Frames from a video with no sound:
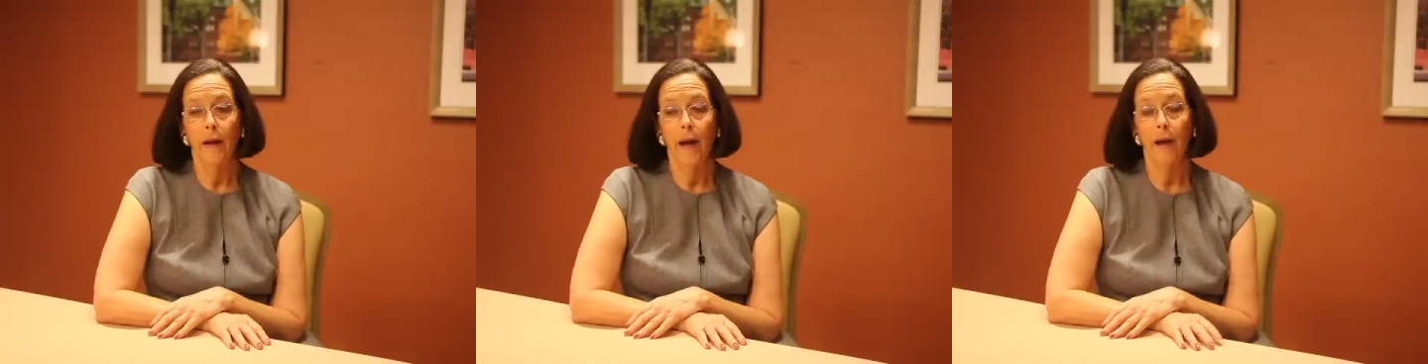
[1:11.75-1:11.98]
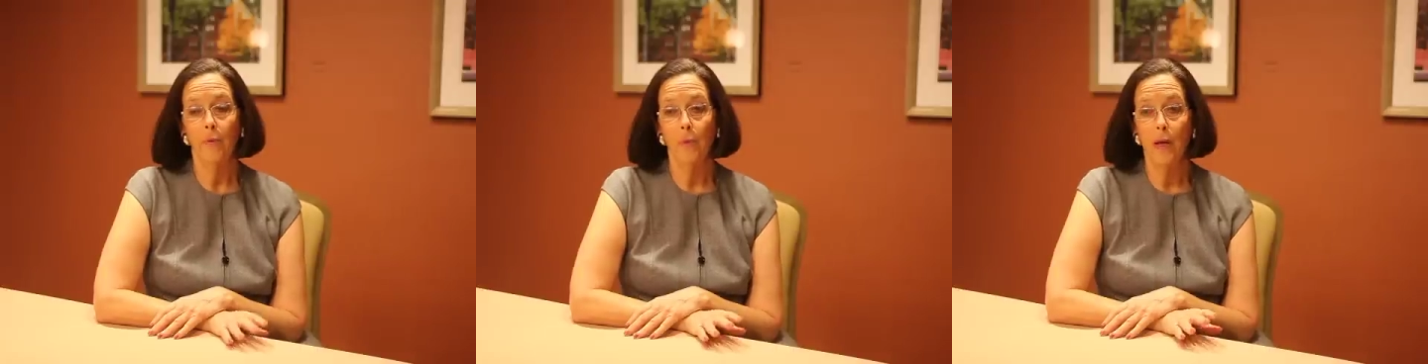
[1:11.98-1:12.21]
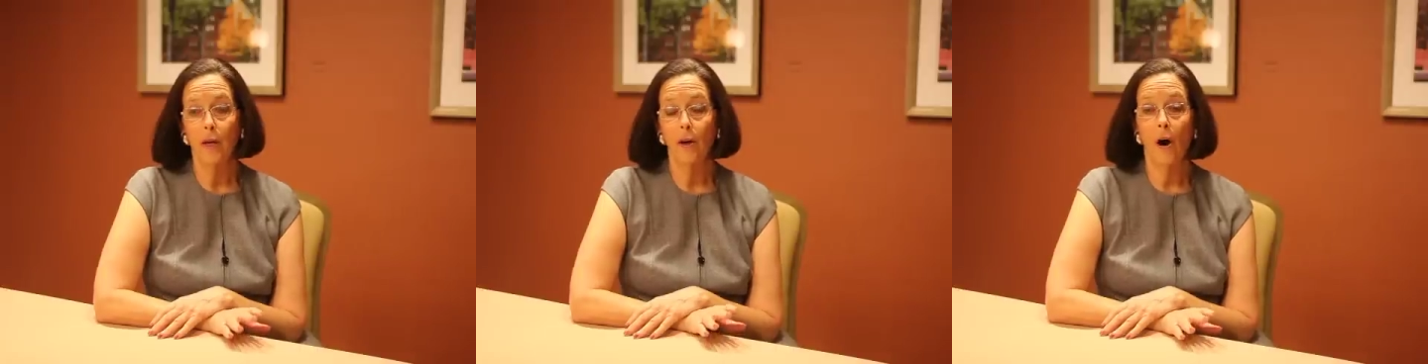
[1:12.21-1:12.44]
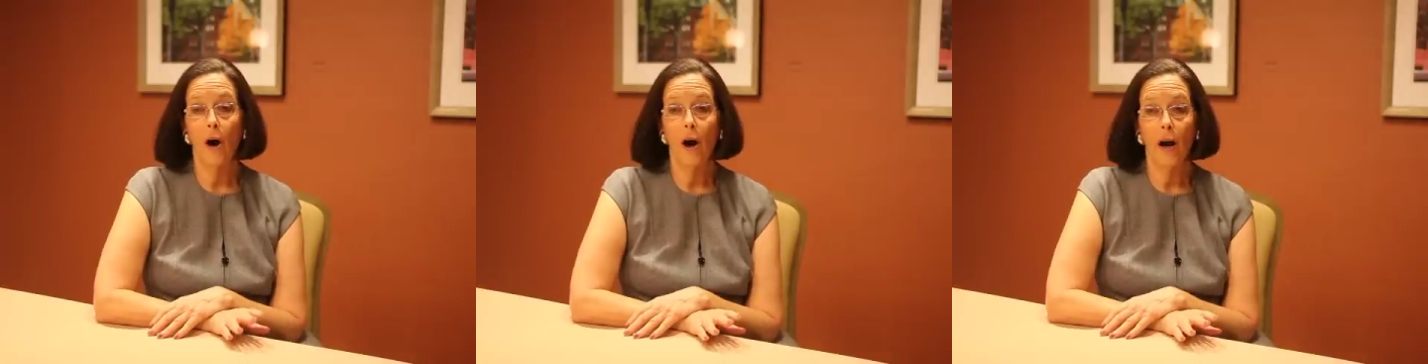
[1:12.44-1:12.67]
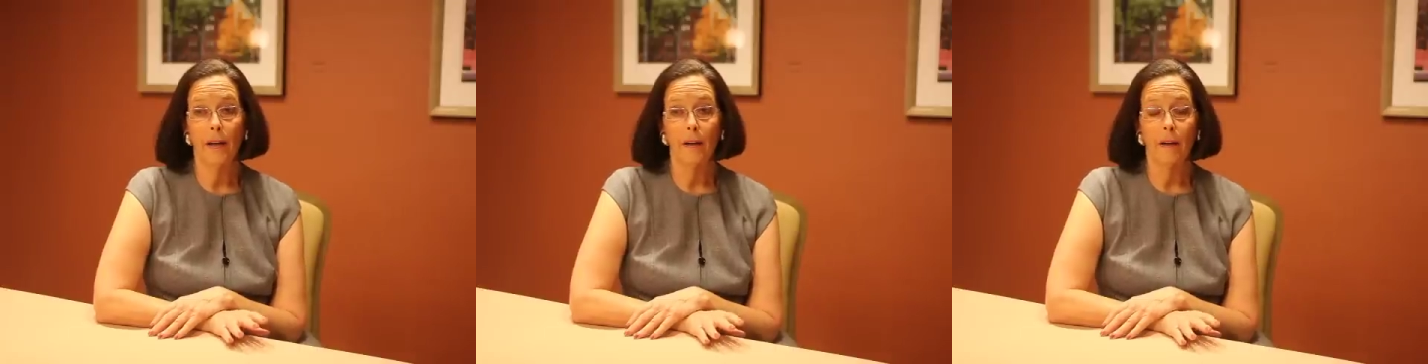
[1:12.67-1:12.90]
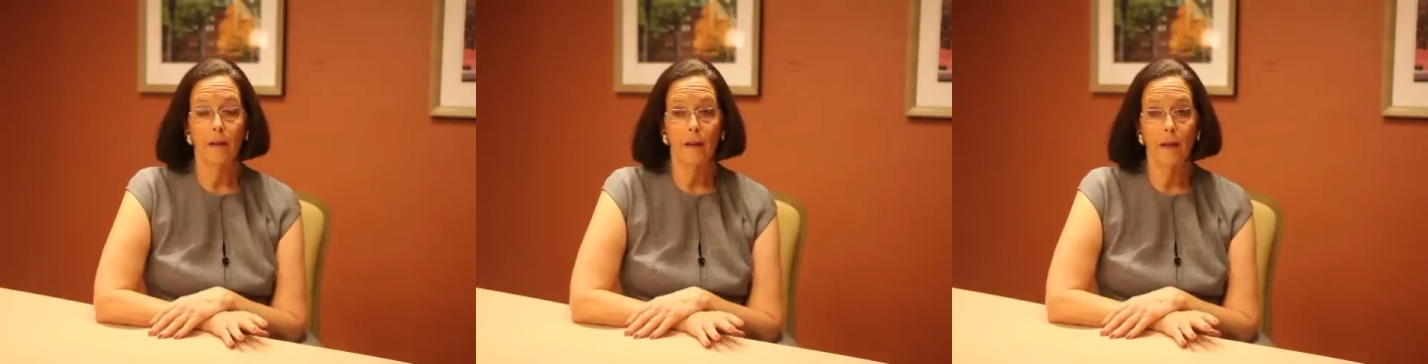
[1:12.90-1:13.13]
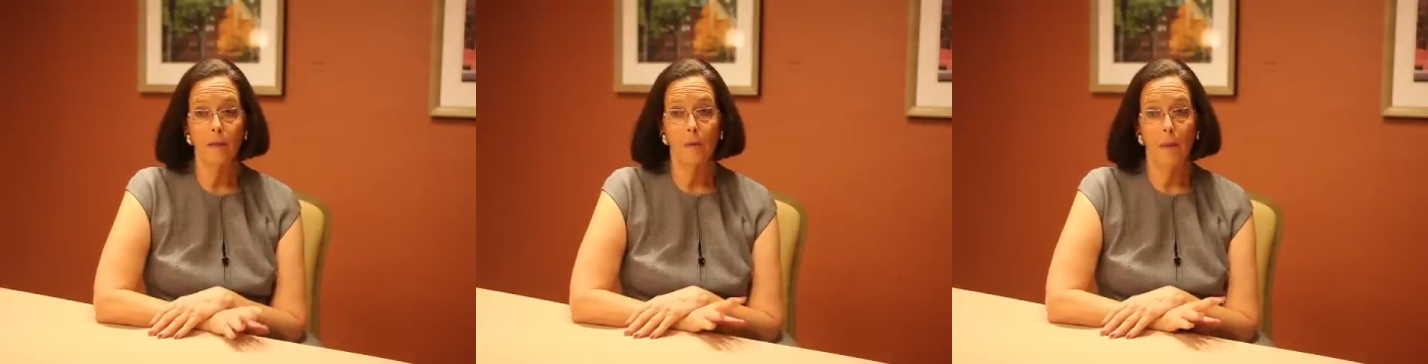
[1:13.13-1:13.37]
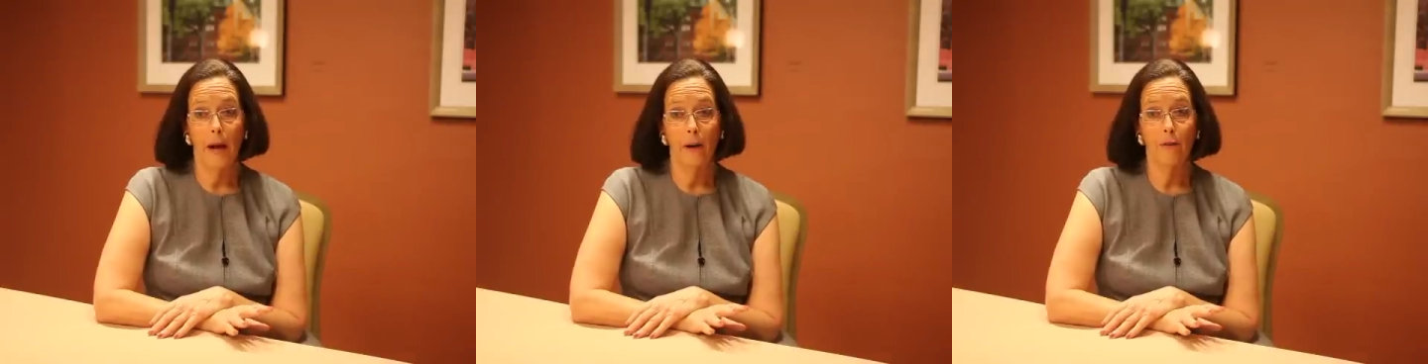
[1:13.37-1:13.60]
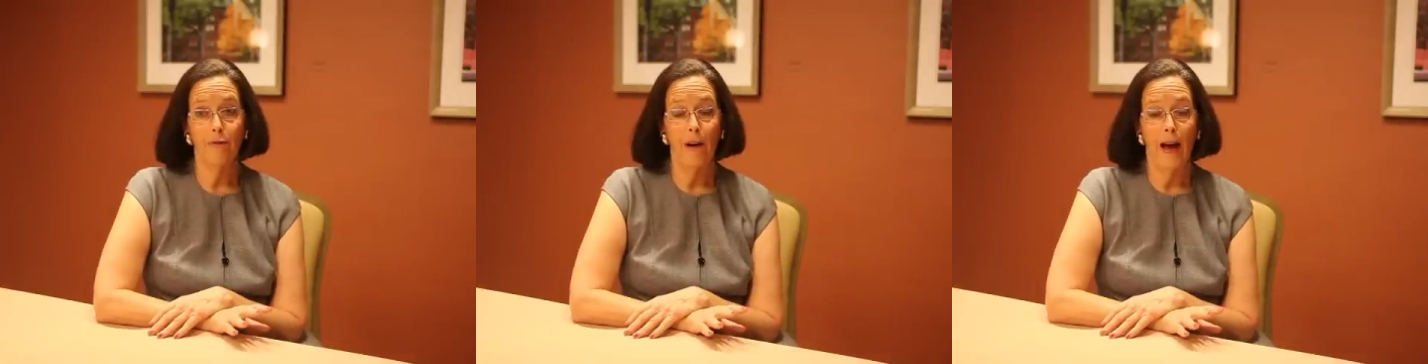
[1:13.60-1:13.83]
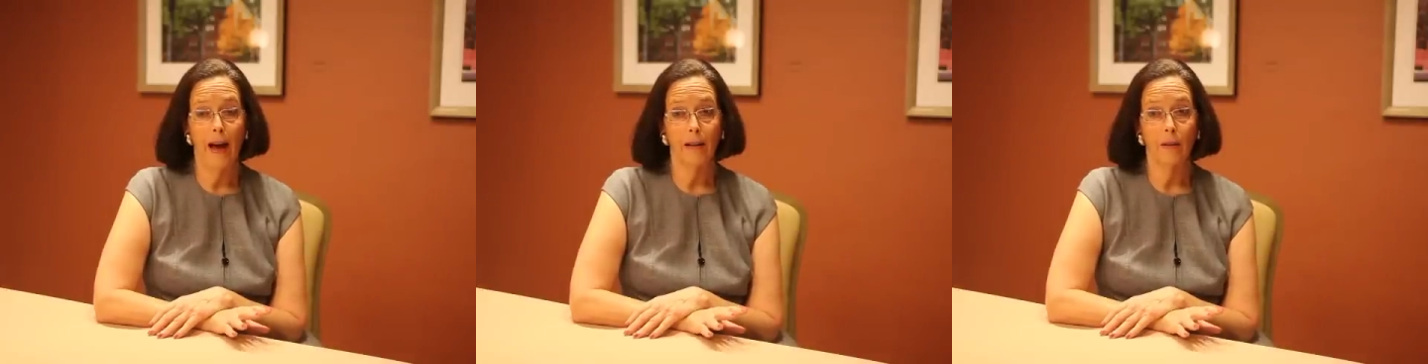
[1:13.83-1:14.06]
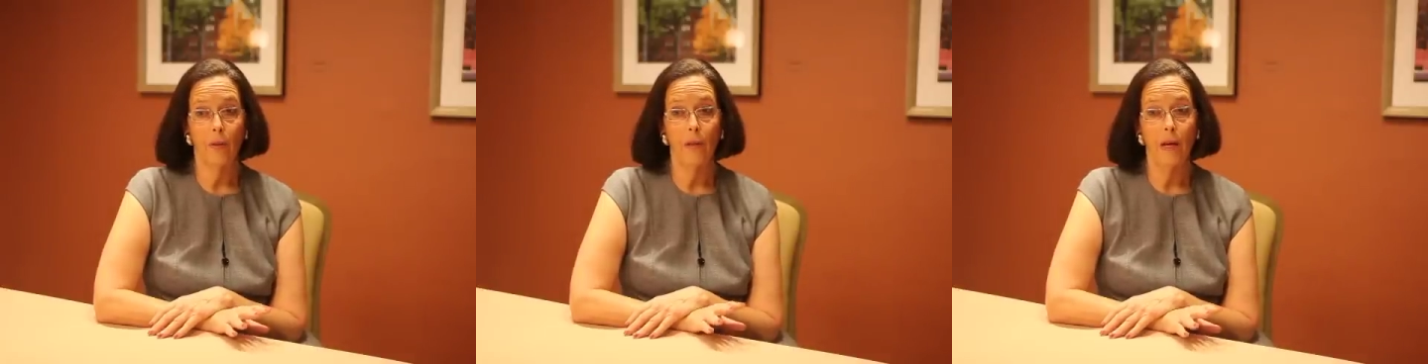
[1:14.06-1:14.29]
And we caught, as a matter of fact,